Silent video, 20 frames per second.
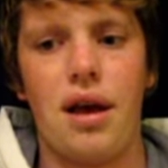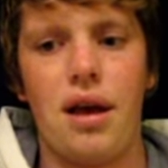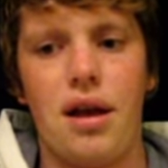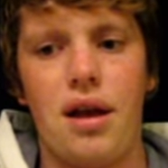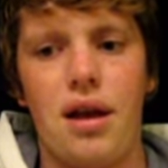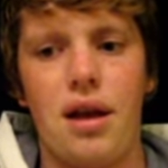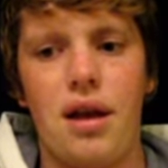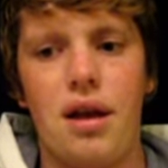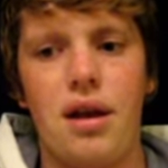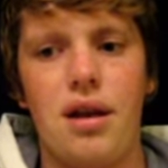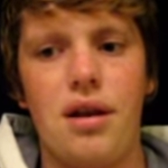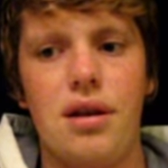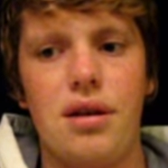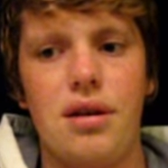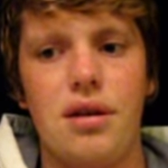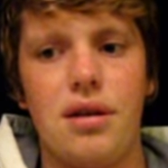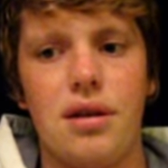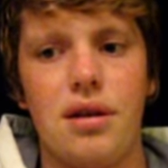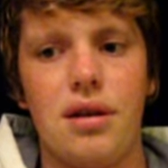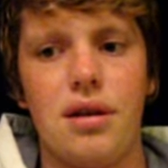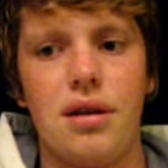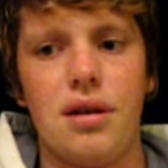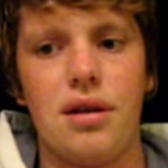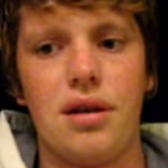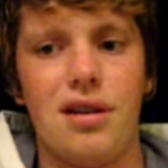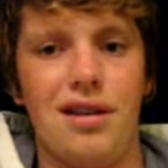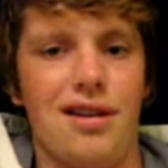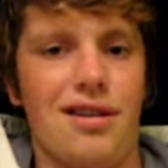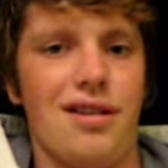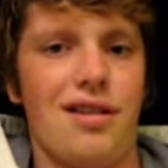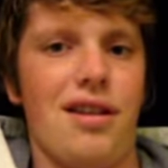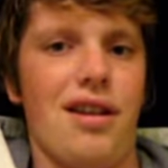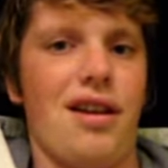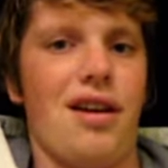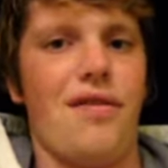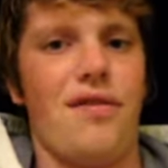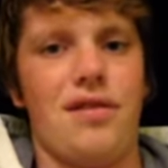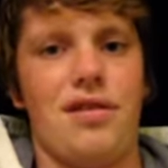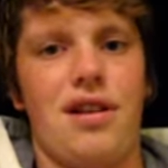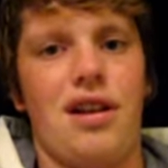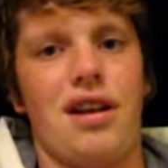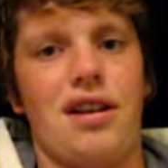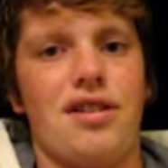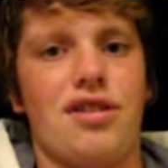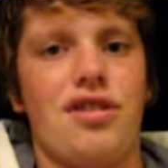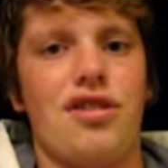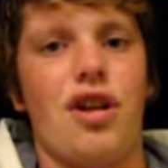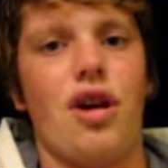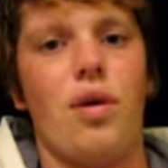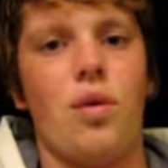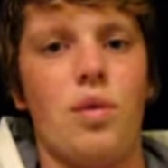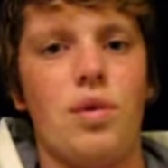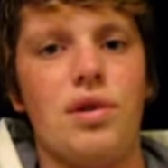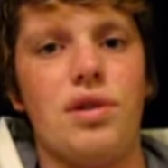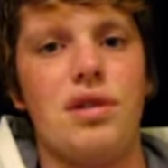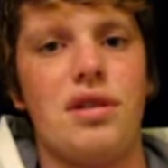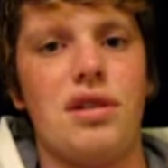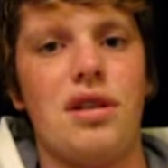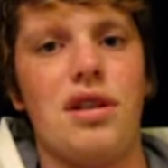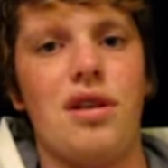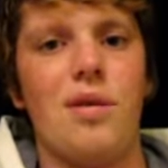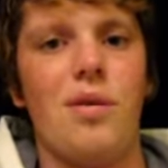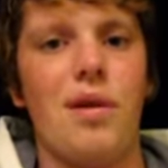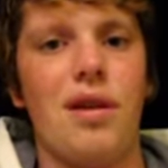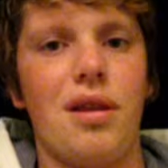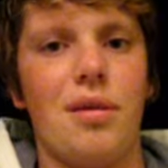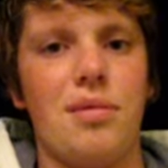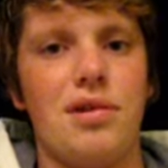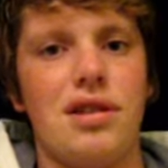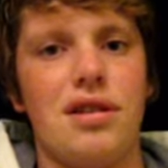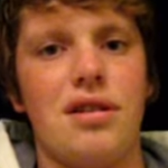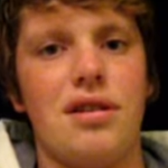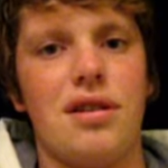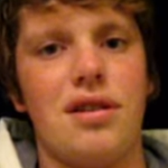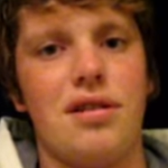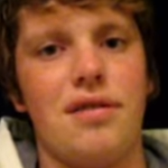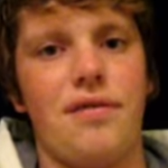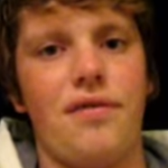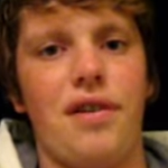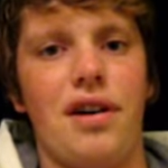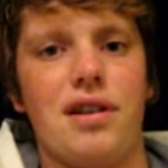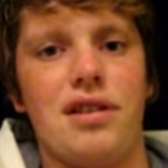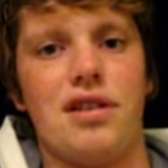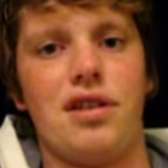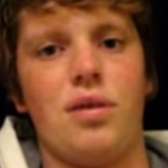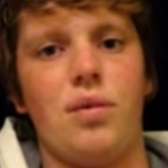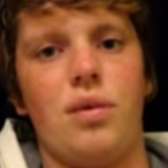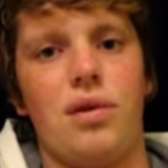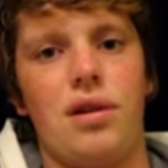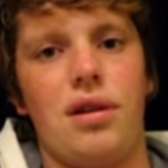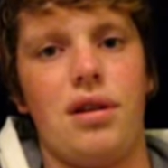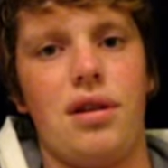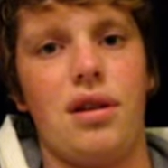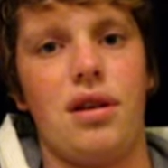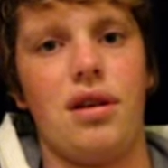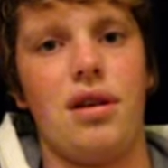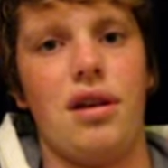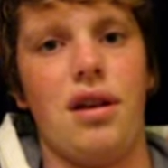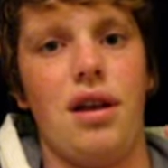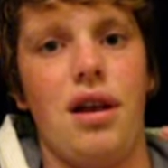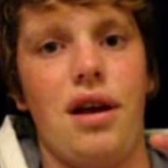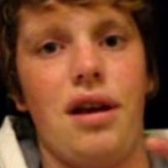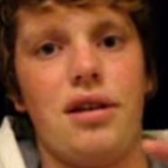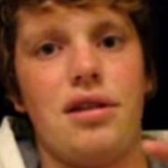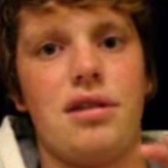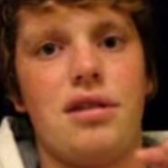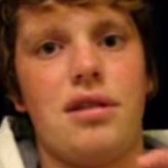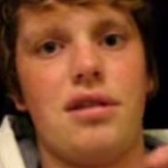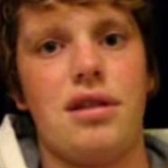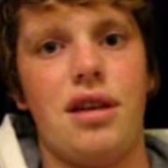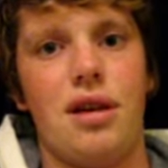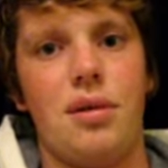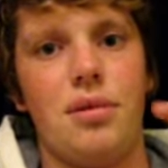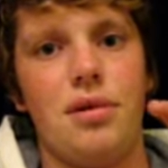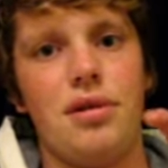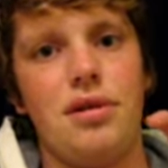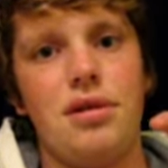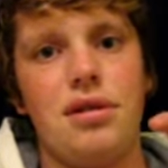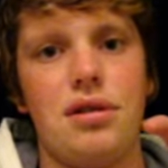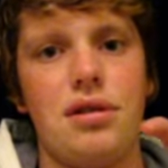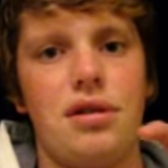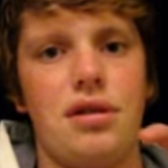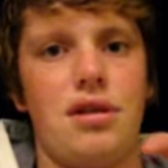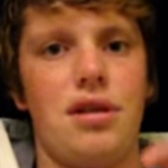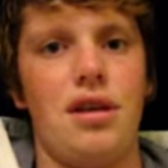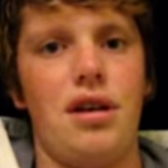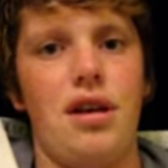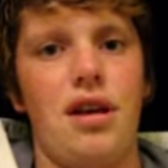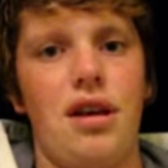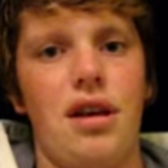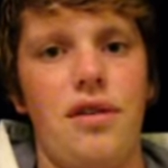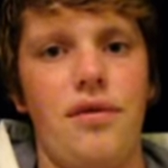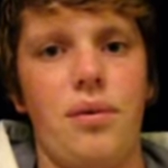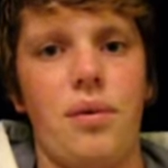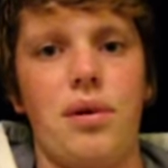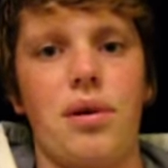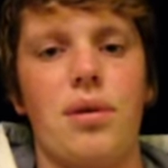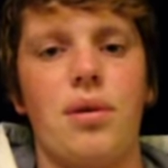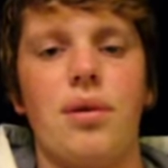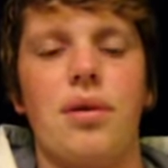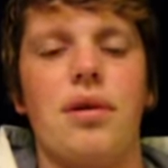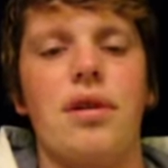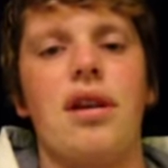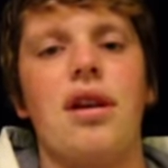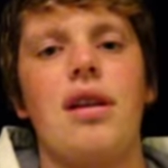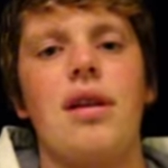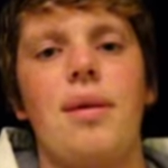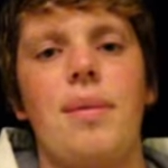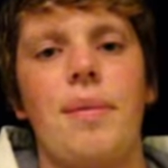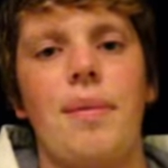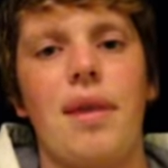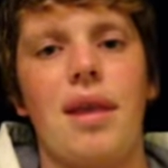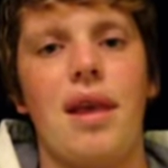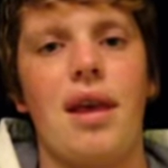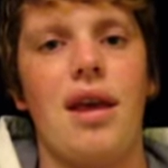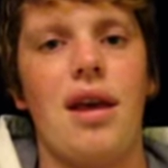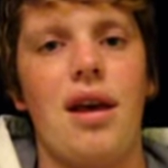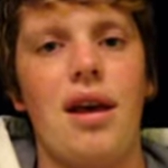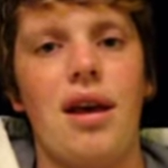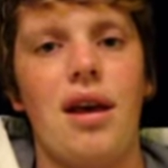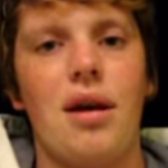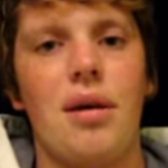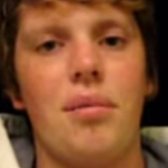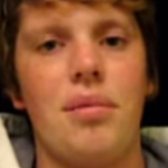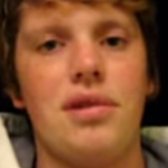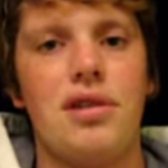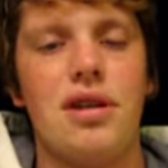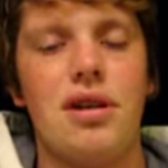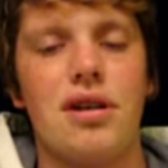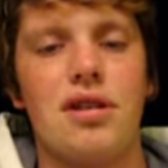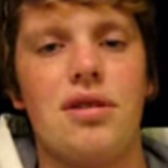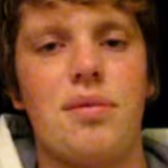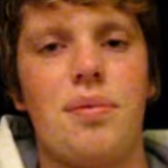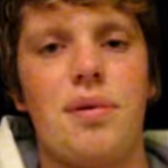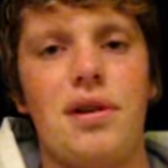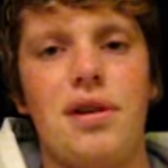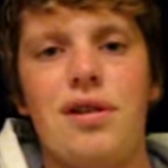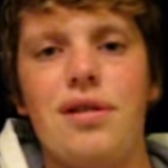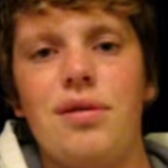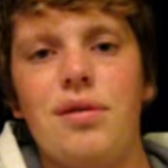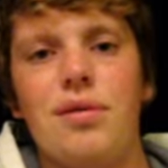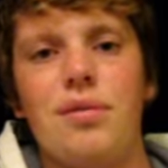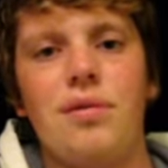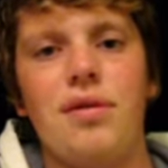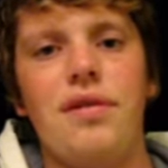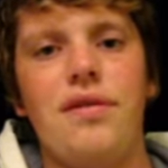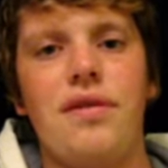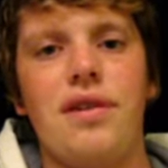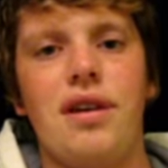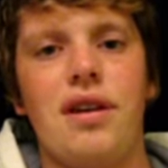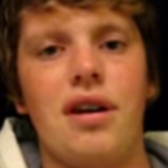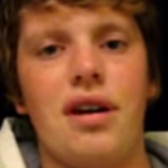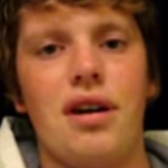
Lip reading: And yeah, they have like a Star Wars scene where they're busy fighting with their lightsabers, if you want to call it that. But yeah, it's a pretty cool movie.